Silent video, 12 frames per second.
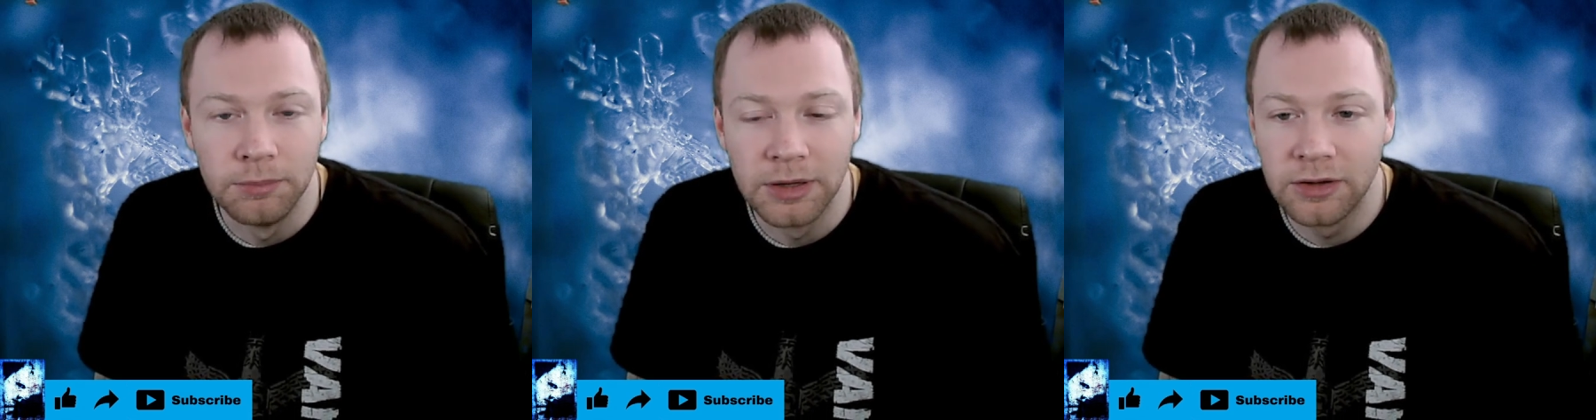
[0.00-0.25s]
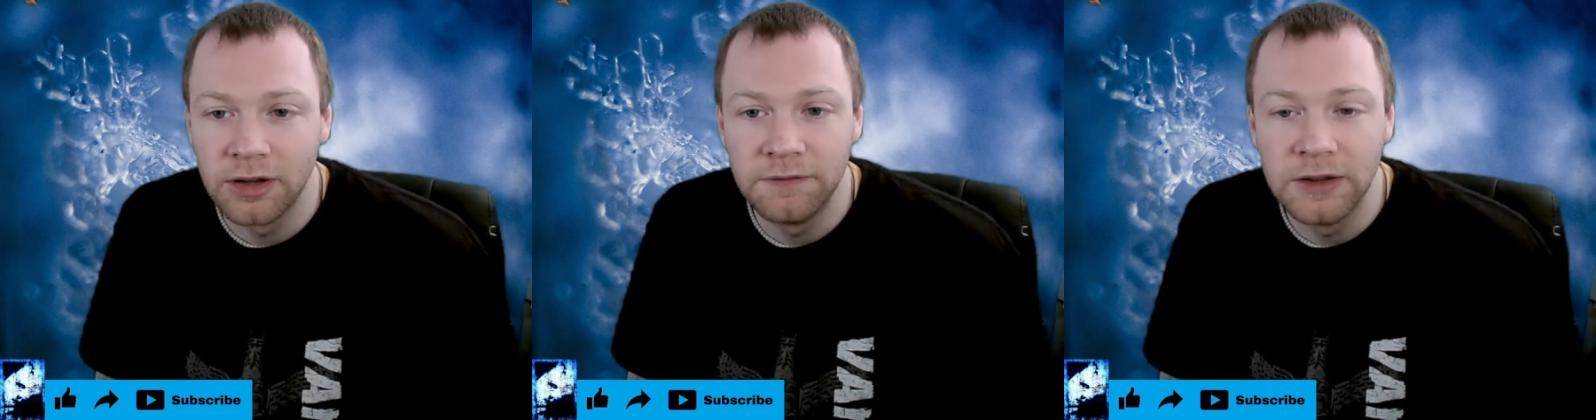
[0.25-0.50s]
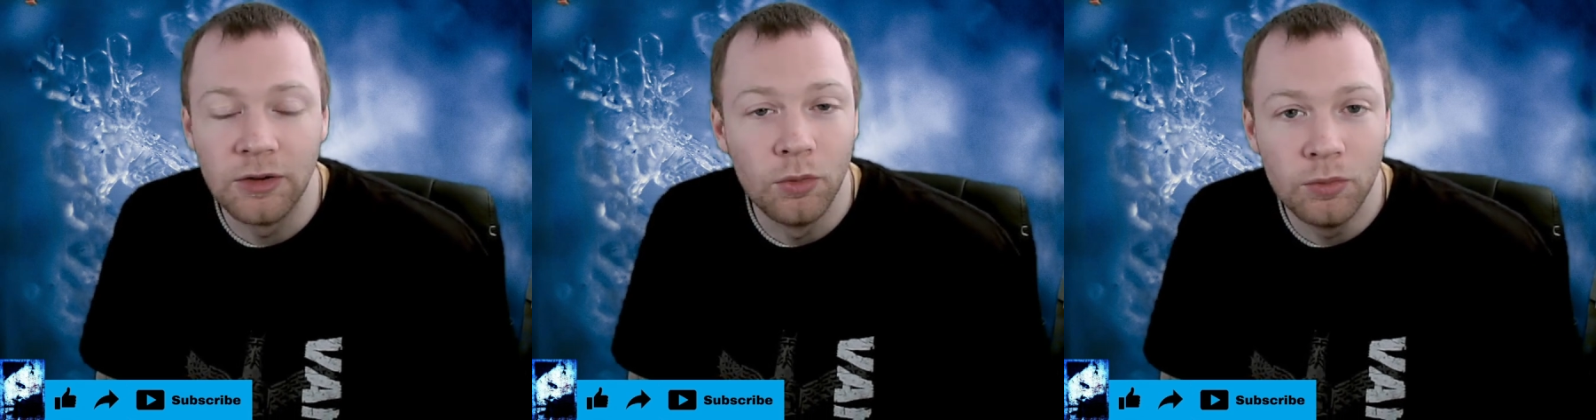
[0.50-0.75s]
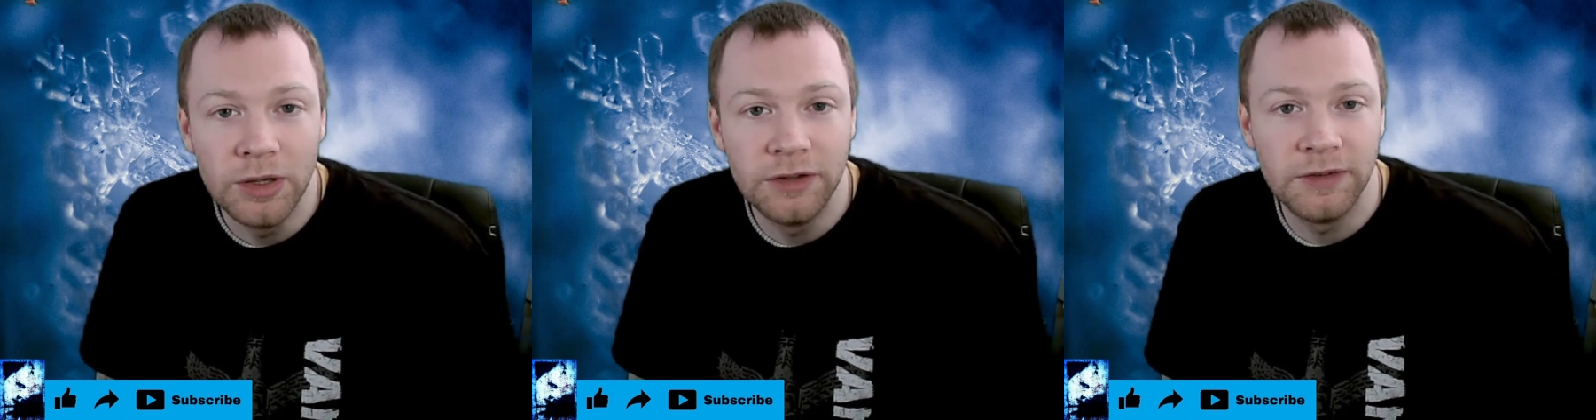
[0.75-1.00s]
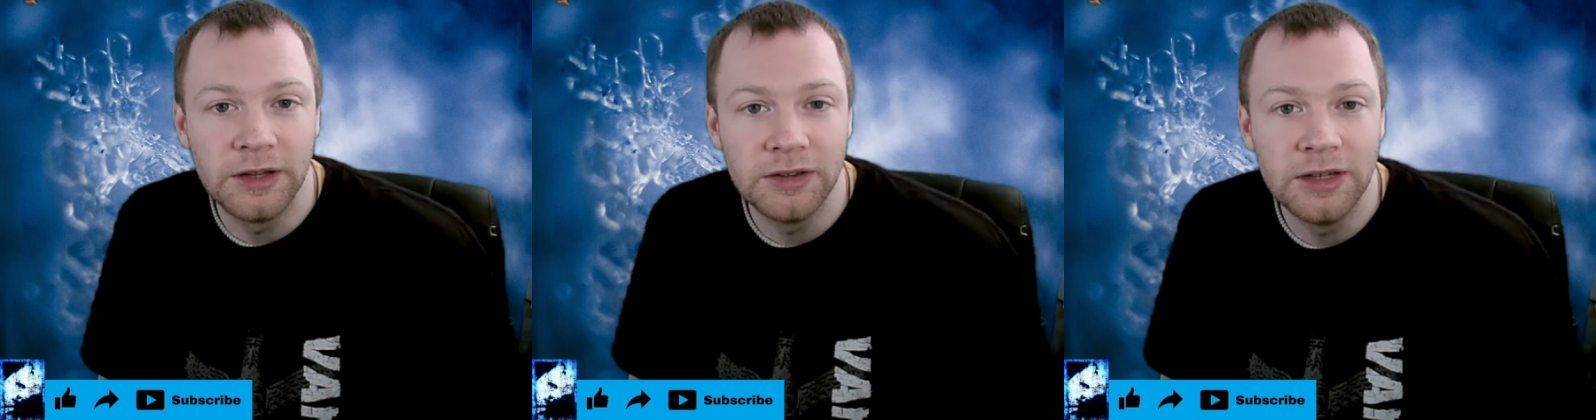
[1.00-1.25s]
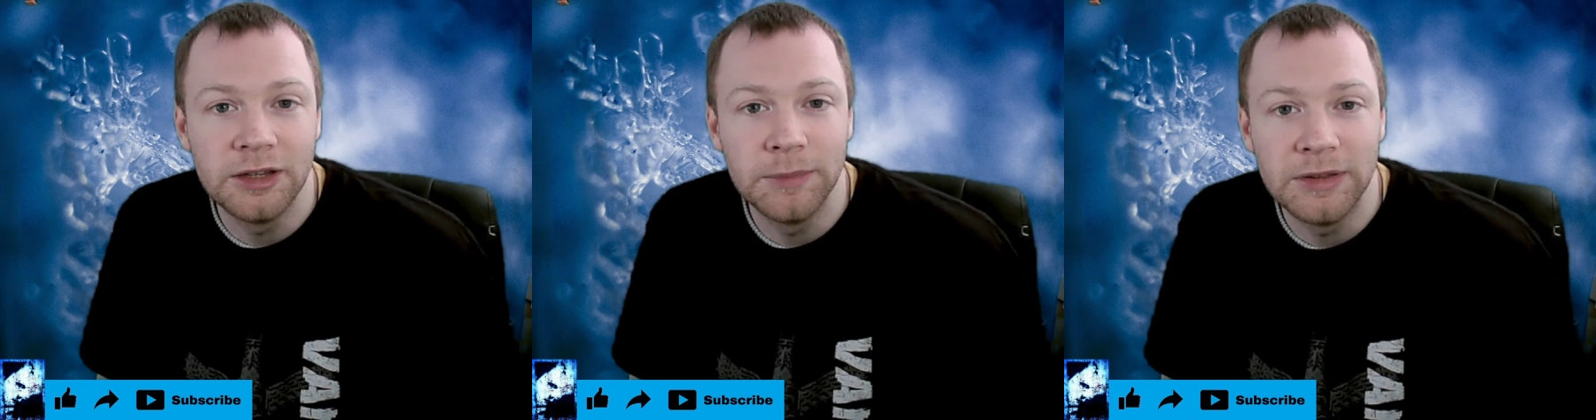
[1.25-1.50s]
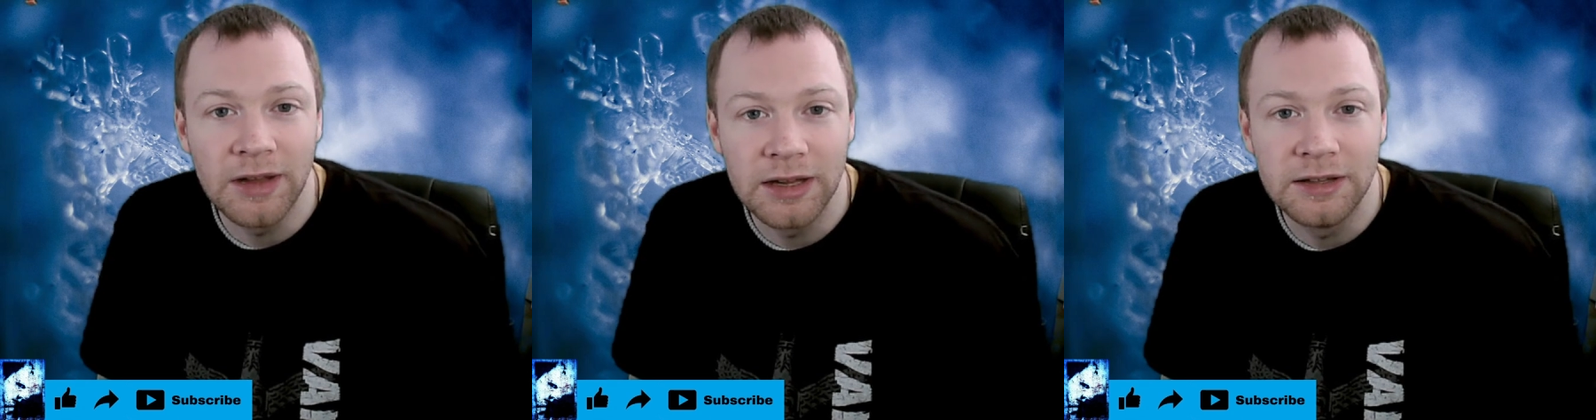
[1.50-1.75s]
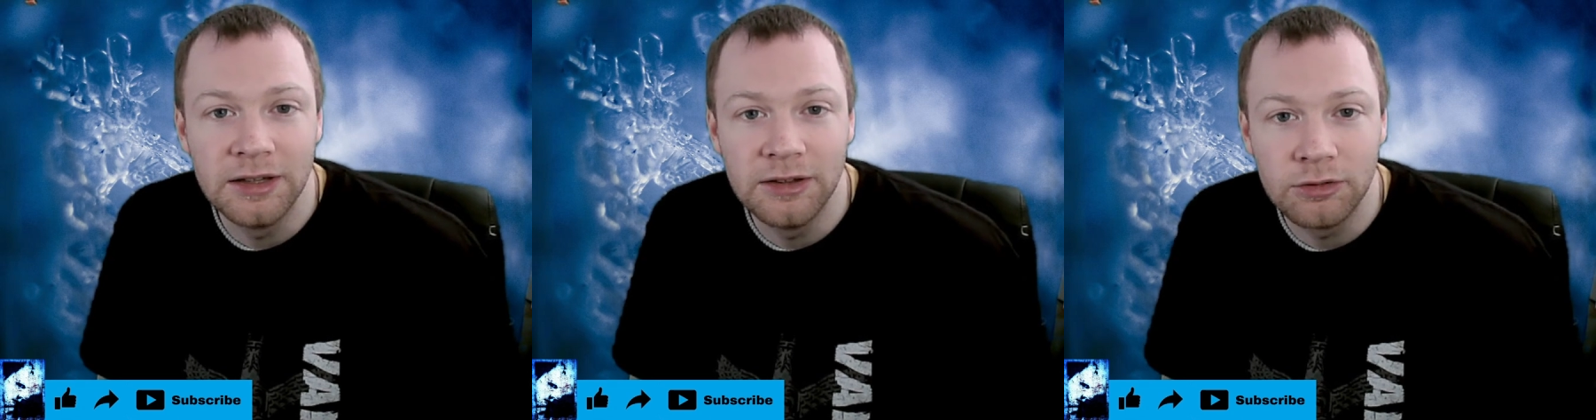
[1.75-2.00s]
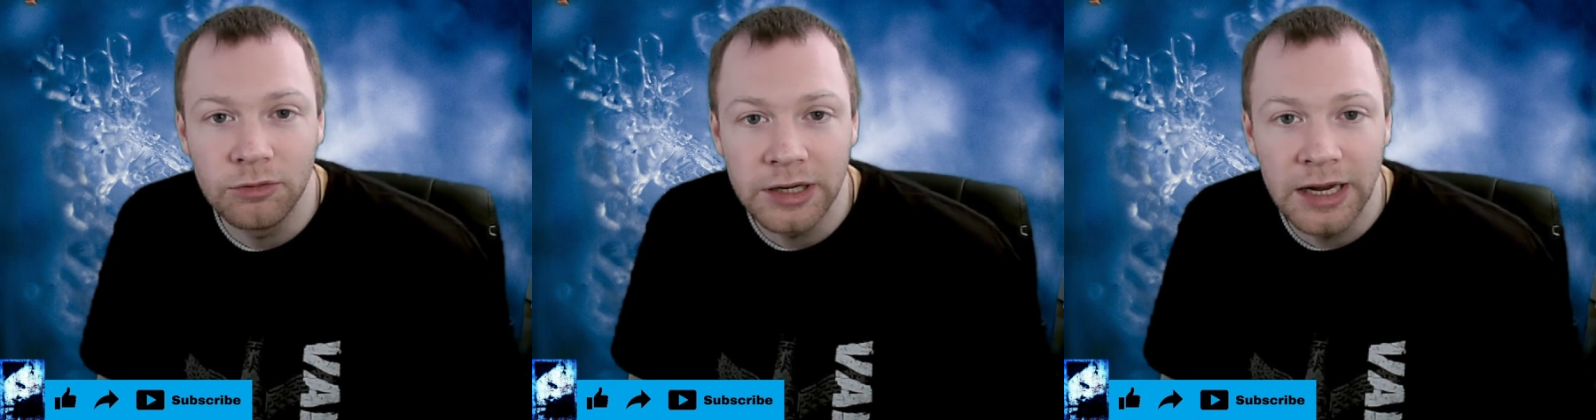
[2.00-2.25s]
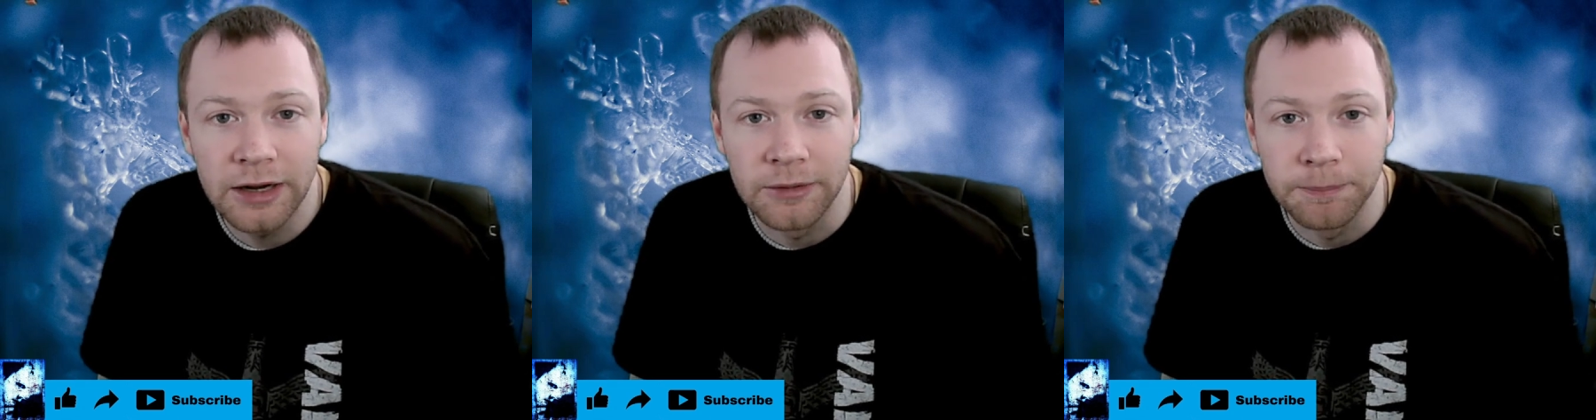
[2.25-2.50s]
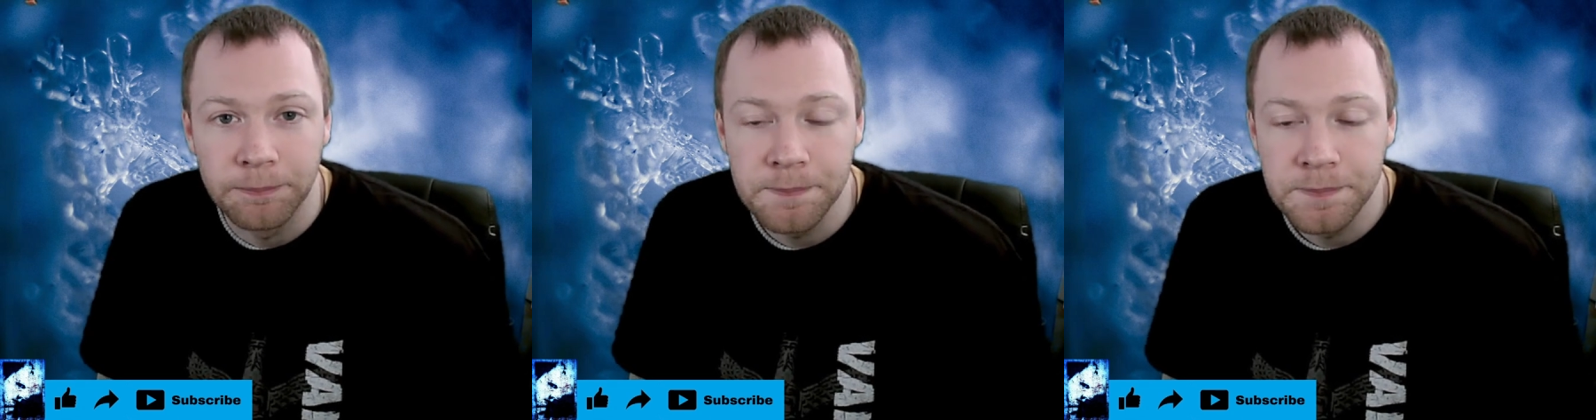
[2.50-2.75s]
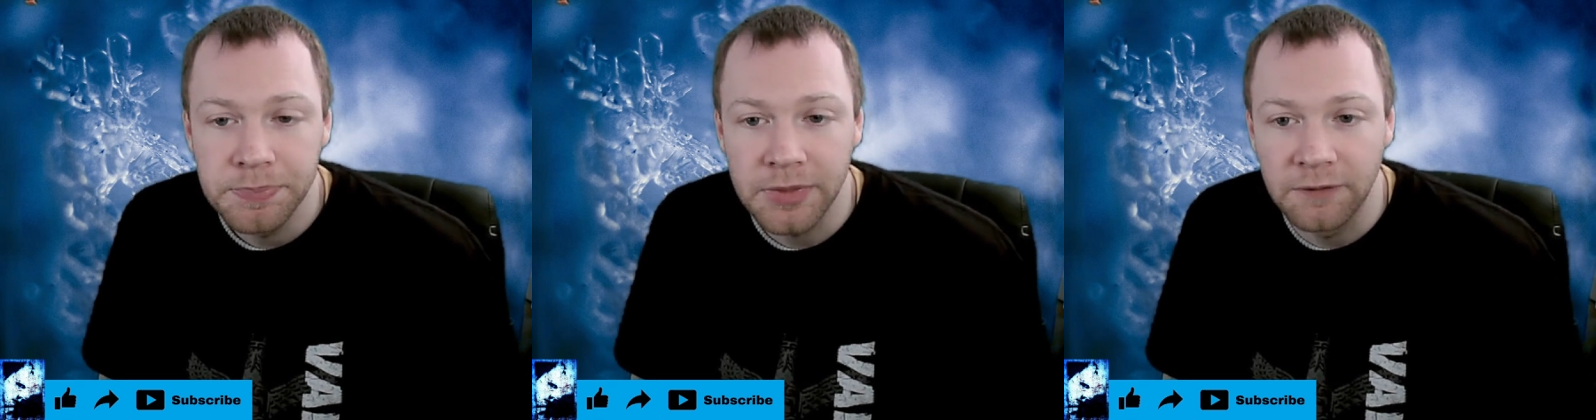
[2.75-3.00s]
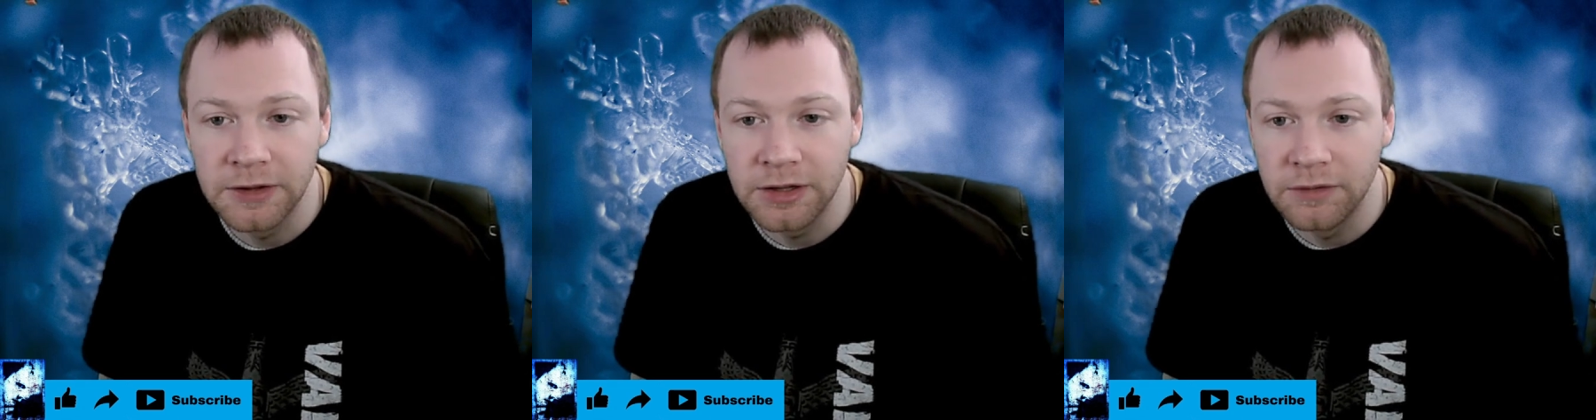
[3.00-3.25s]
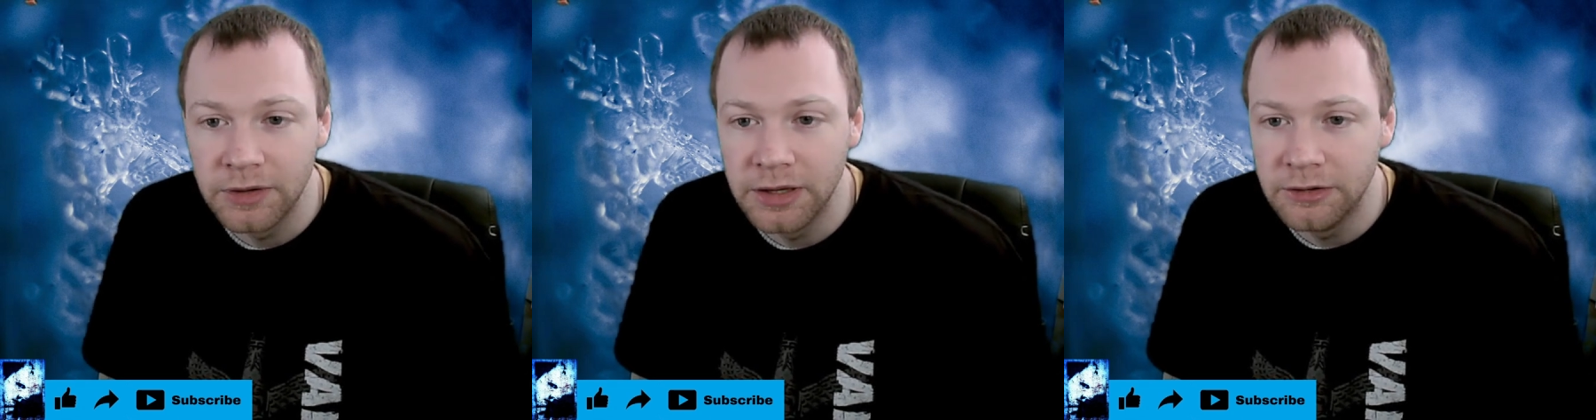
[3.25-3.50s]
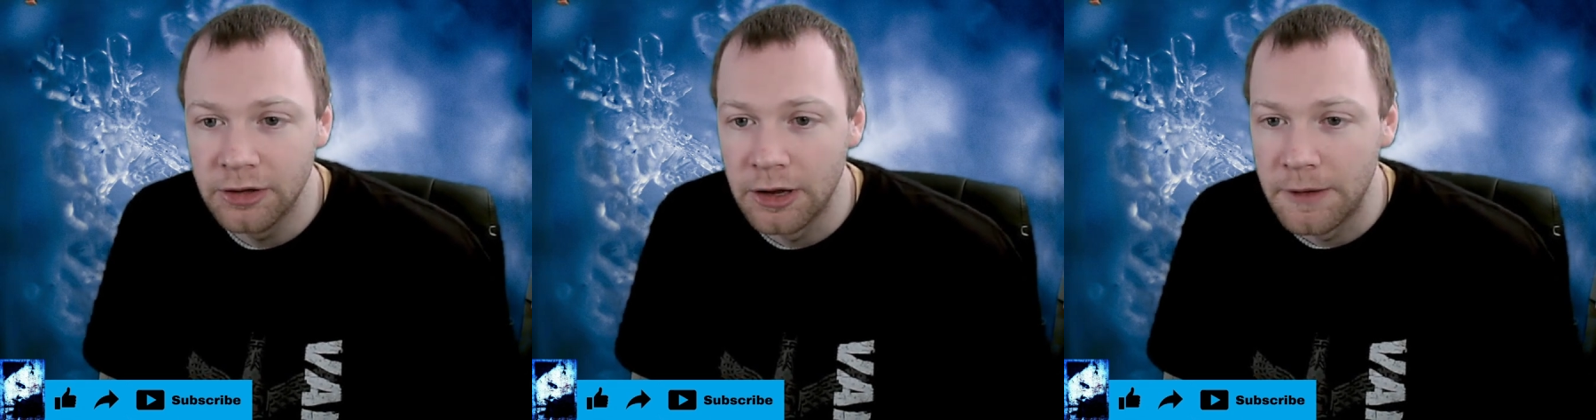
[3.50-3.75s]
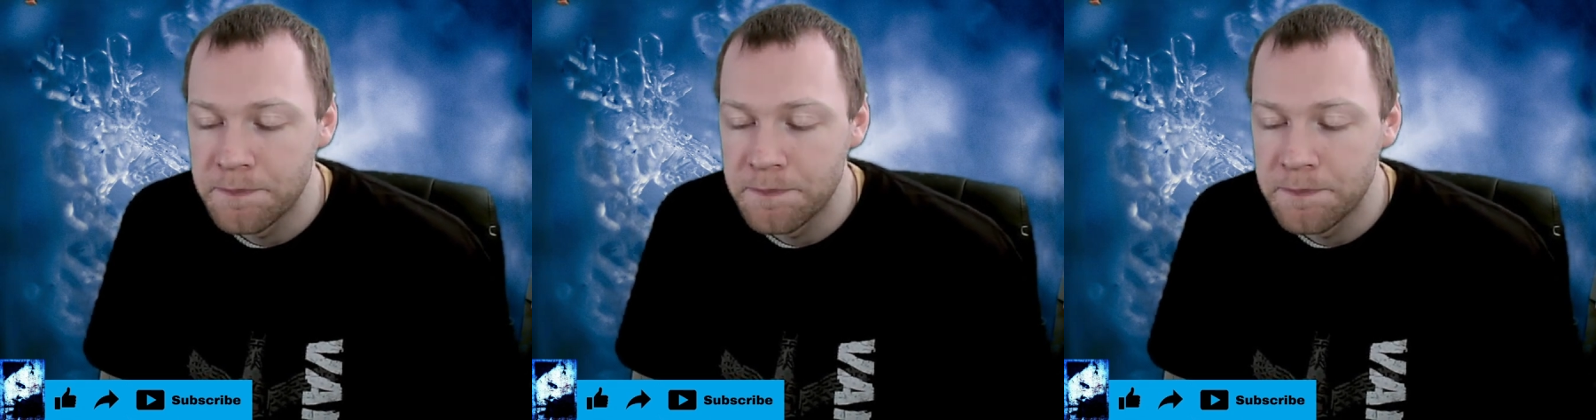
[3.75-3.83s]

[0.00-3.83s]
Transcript: Because I think all these things need to be taken into account. I think they really do.